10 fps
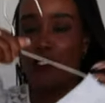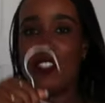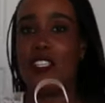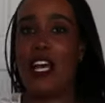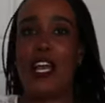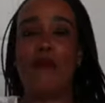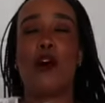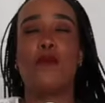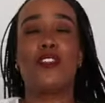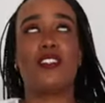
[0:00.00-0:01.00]
just, I
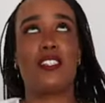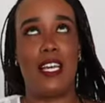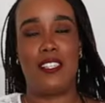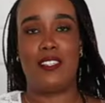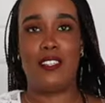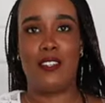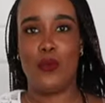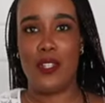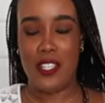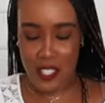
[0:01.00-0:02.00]
am obsessed
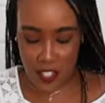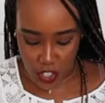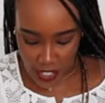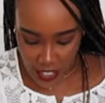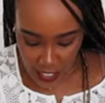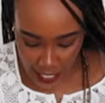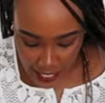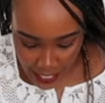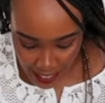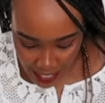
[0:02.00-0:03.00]
with this skirt.
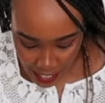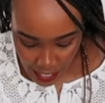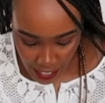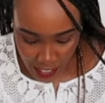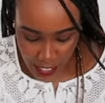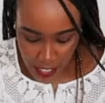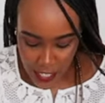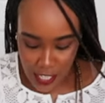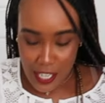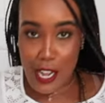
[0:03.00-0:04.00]
Like it's,
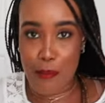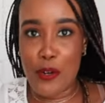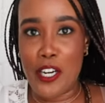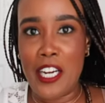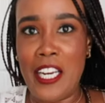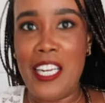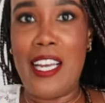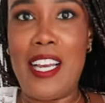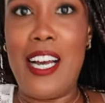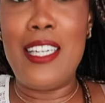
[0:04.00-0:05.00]
I'm putting it
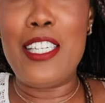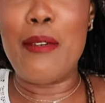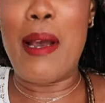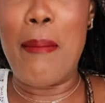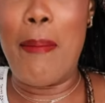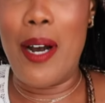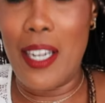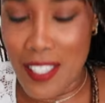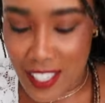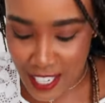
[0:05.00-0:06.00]
like under my
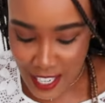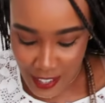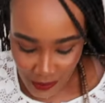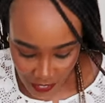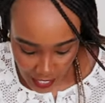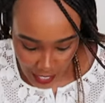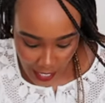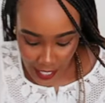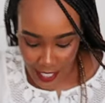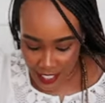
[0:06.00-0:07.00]
bust,
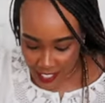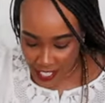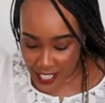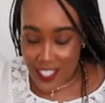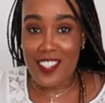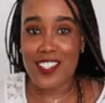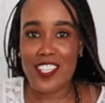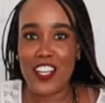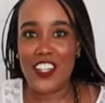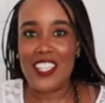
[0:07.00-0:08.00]
and it's
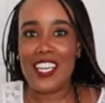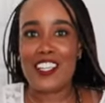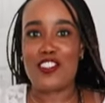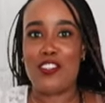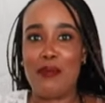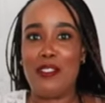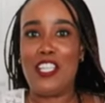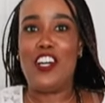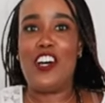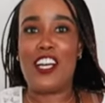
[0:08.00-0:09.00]
still
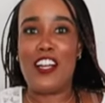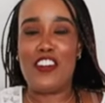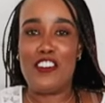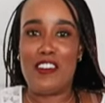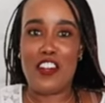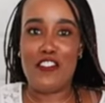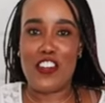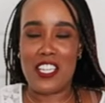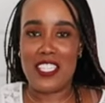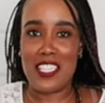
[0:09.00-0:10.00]
extremely long. I don't even know if
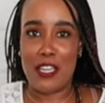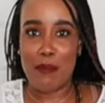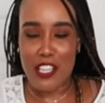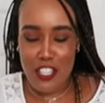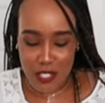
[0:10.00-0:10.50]
you can see it, but